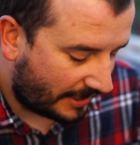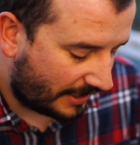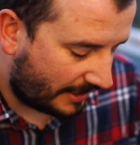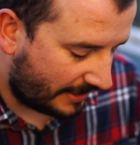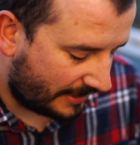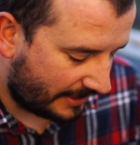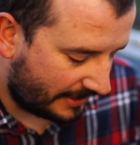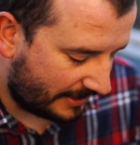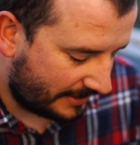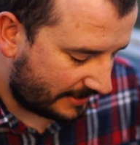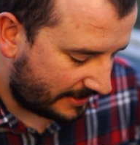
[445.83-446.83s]

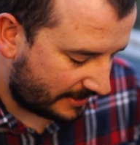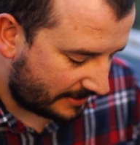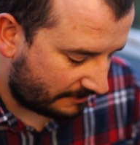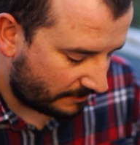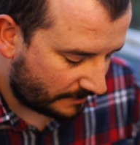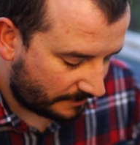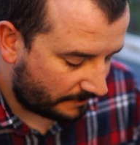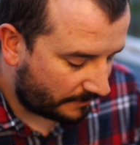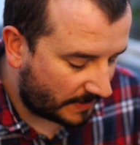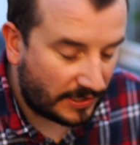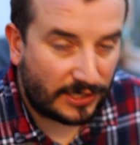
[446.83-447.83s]
And
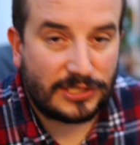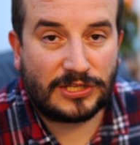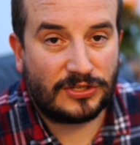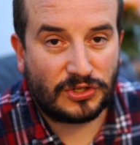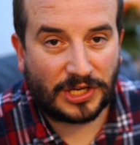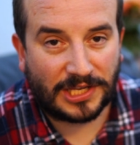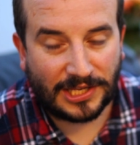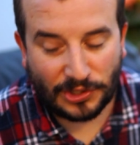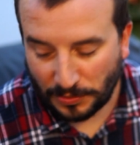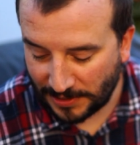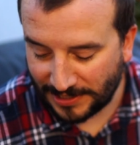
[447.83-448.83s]
Chris and Tricky
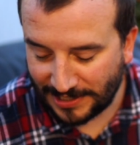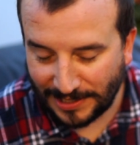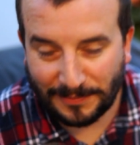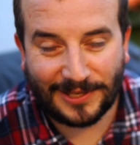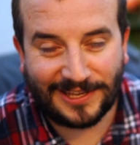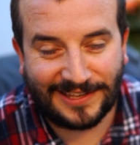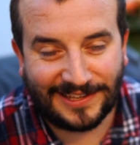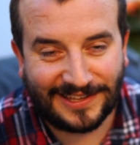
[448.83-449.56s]
normally keep you